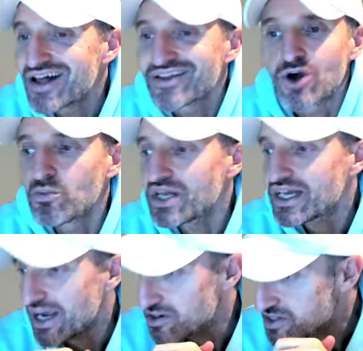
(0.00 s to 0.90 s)
nobody
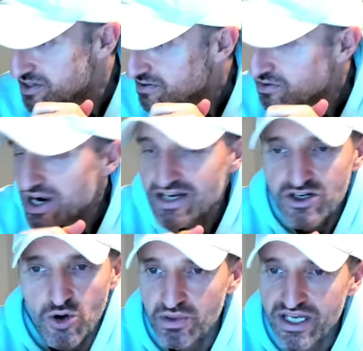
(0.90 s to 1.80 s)
cares, right?
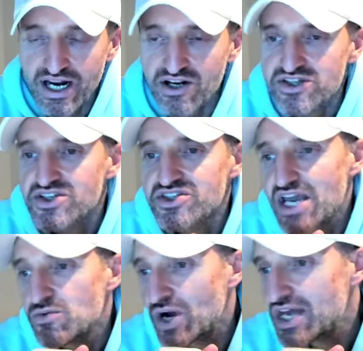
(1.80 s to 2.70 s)
Nobody cares. The
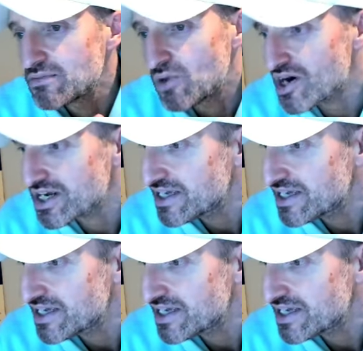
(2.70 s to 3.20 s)
same way the market